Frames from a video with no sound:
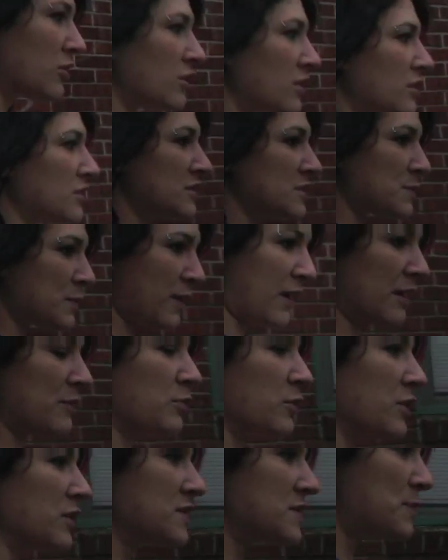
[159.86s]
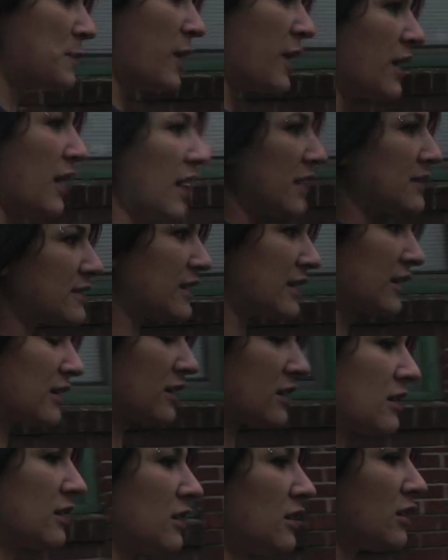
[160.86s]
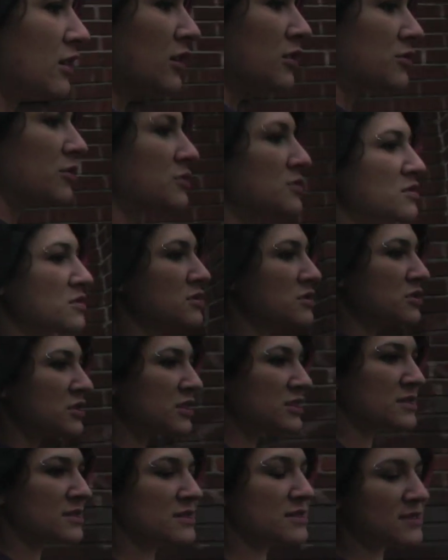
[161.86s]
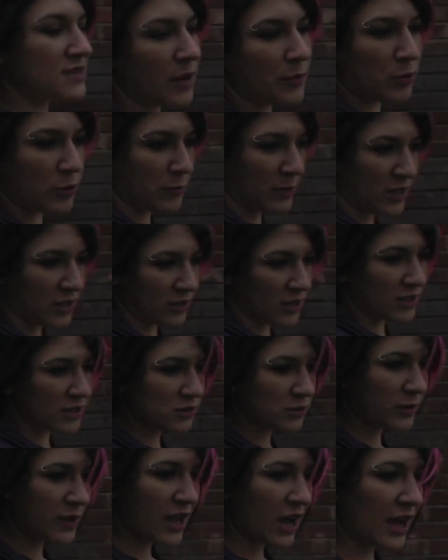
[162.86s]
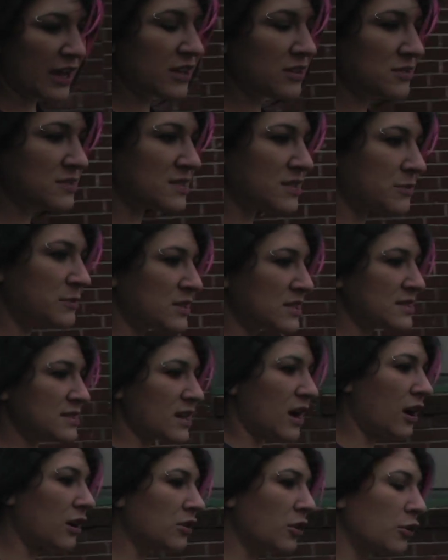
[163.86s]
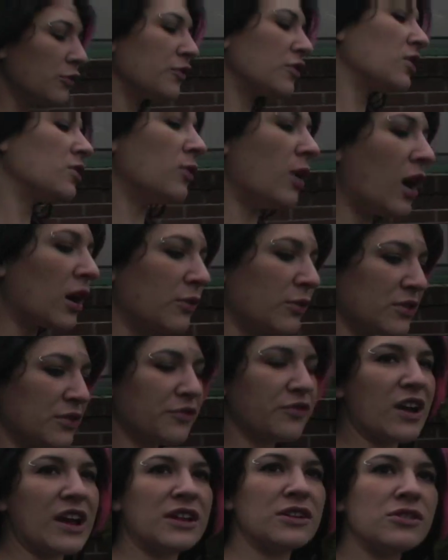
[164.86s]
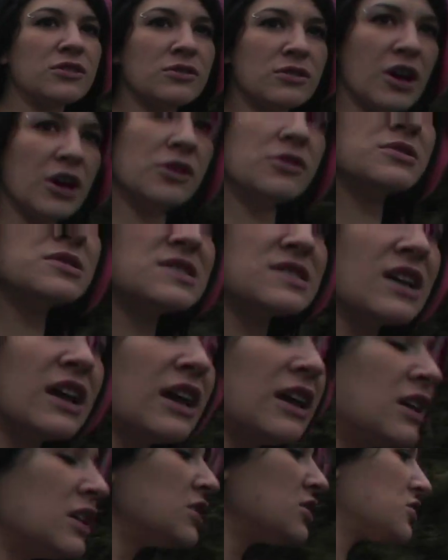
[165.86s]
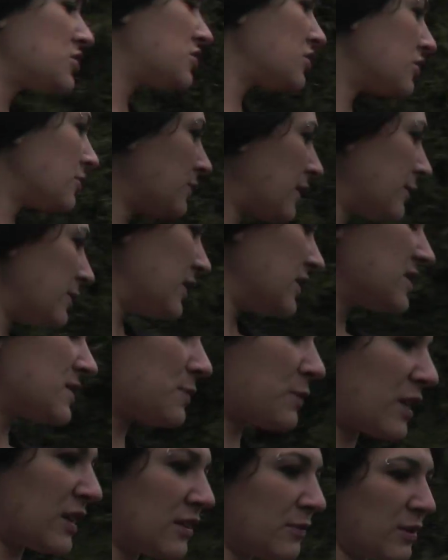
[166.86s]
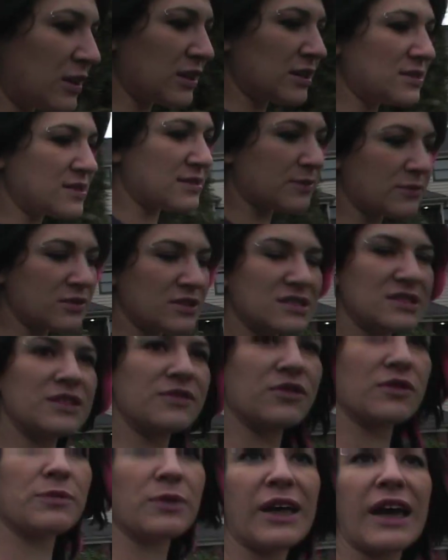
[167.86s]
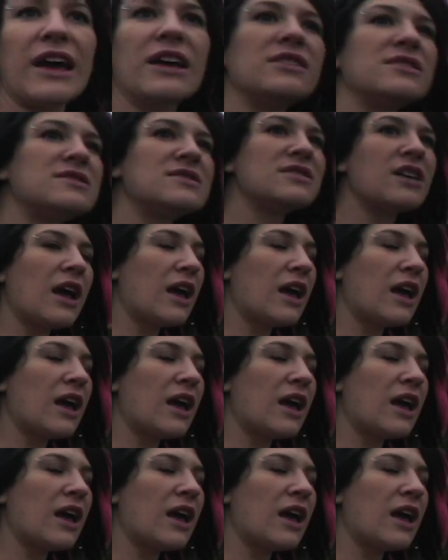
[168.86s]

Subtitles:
could use plant books, but I think those are good as a supplement. Like the way I use them is I'll go for a walk with a friend who knows. She'll maybe explain to me some of these different plants,